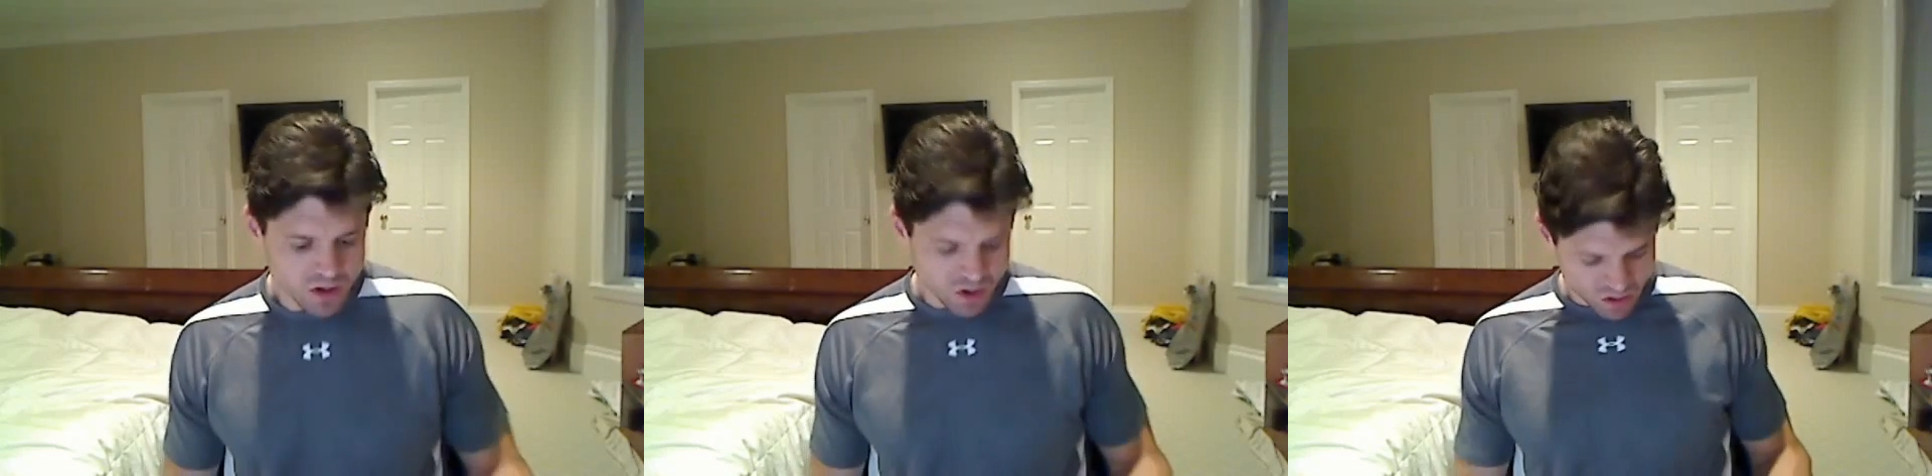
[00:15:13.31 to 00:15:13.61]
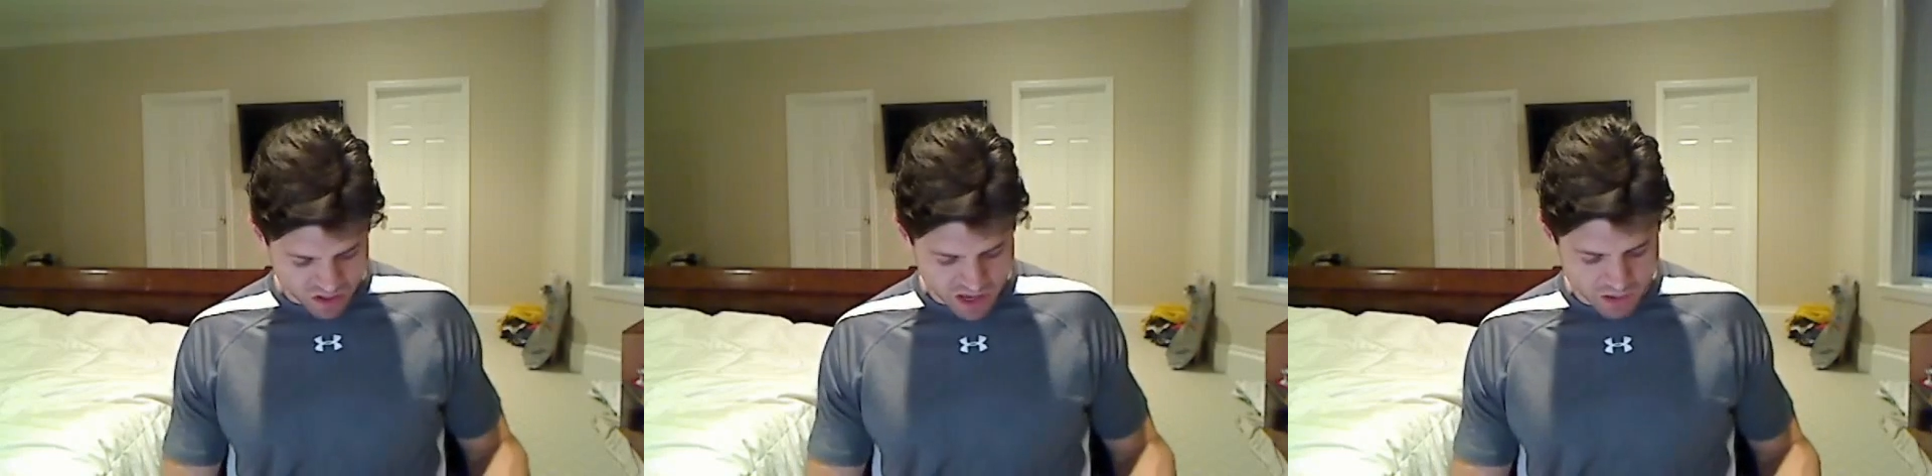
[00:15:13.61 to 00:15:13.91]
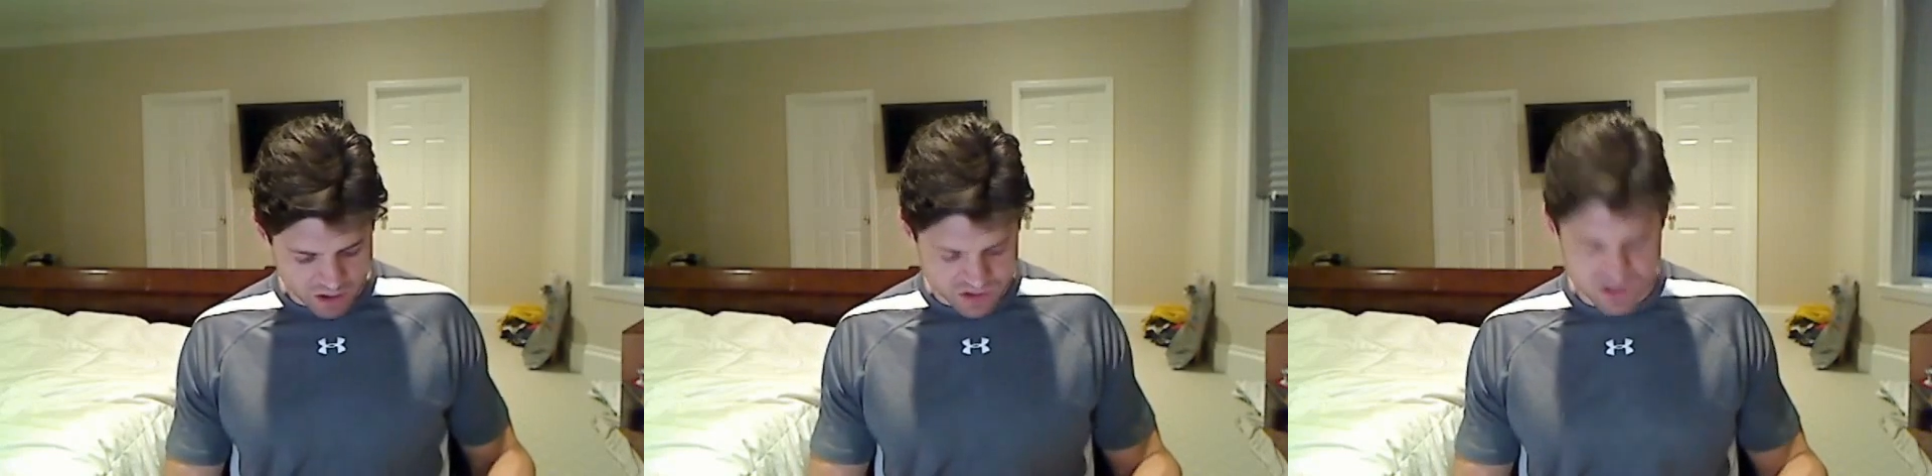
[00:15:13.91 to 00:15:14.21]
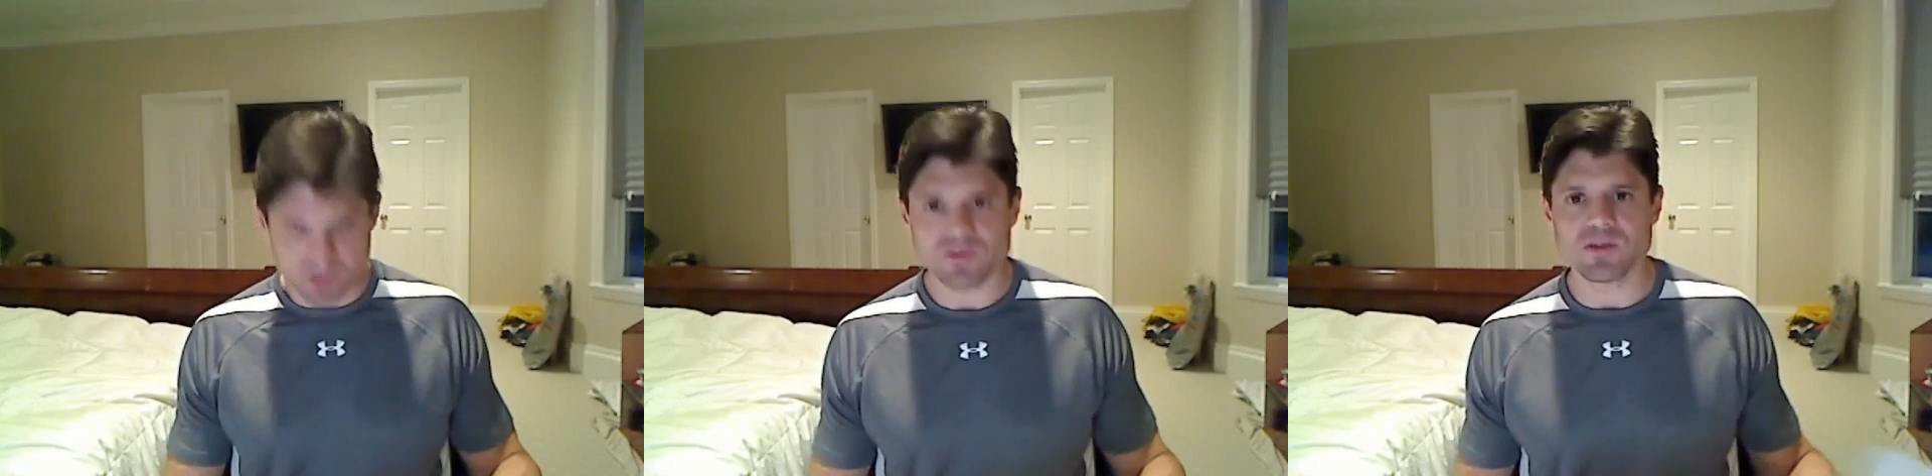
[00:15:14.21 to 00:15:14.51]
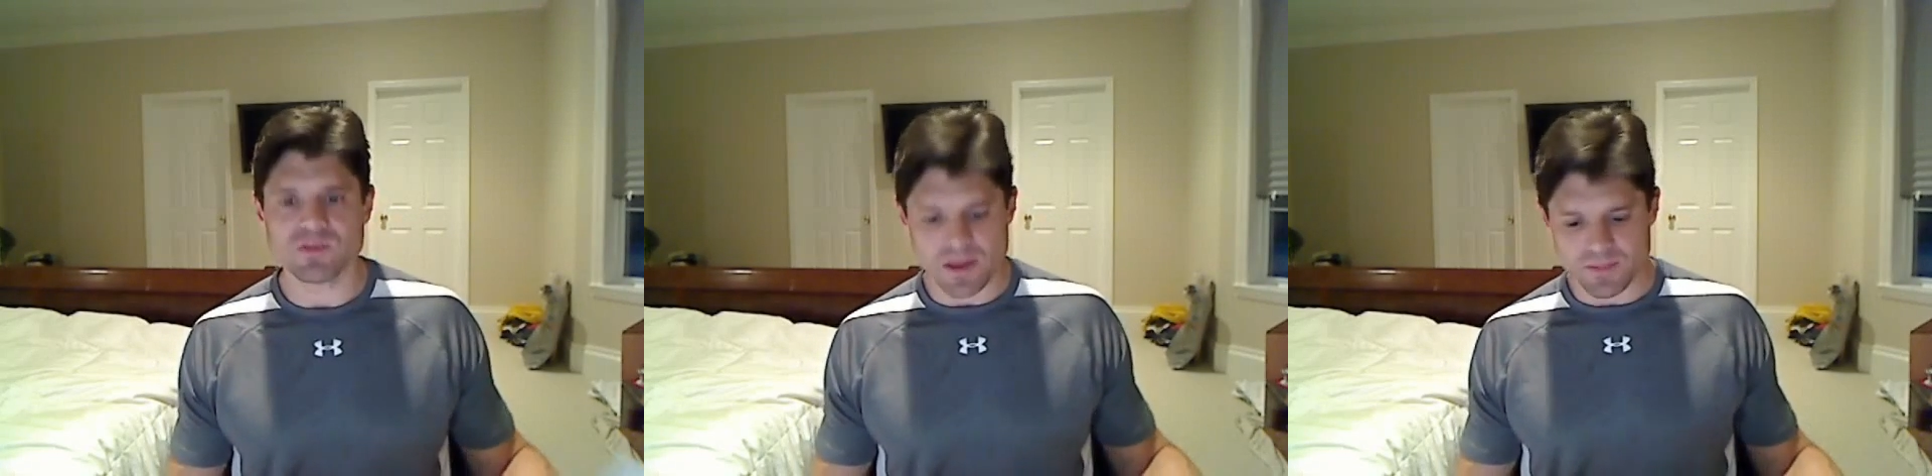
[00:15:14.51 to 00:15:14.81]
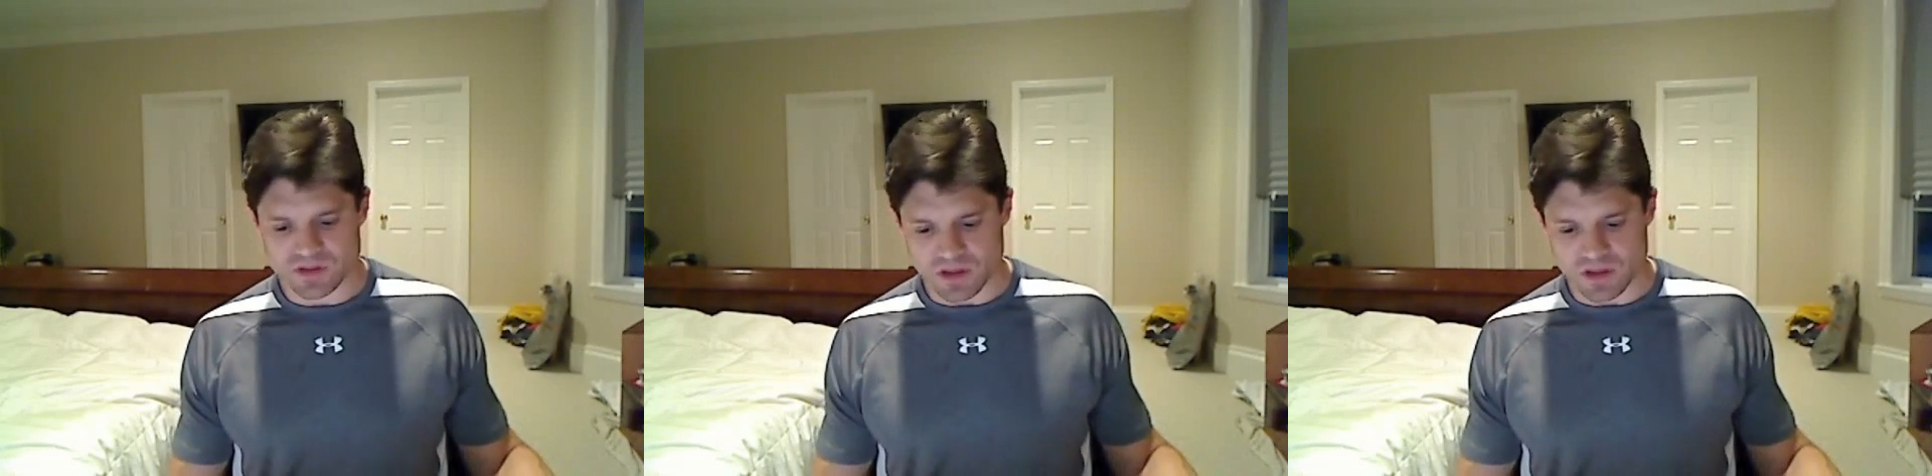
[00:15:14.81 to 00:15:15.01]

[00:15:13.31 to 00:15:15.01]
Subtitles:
Okay, what else? Some tips.